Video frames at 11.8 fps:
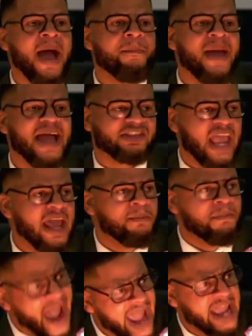my mess
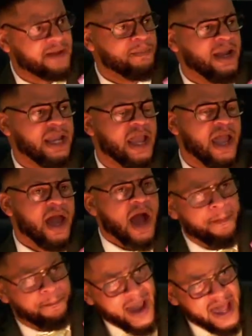and made me
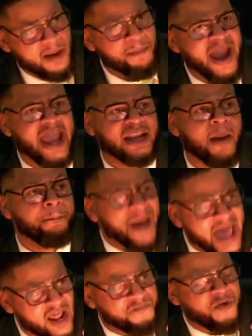a better man, a
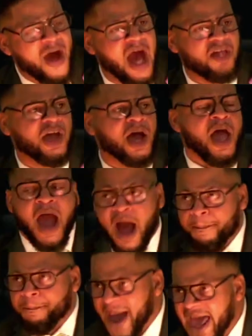better father,
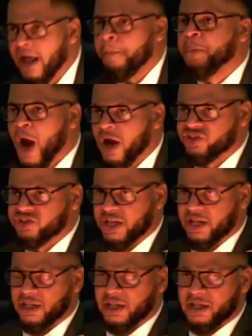a better person.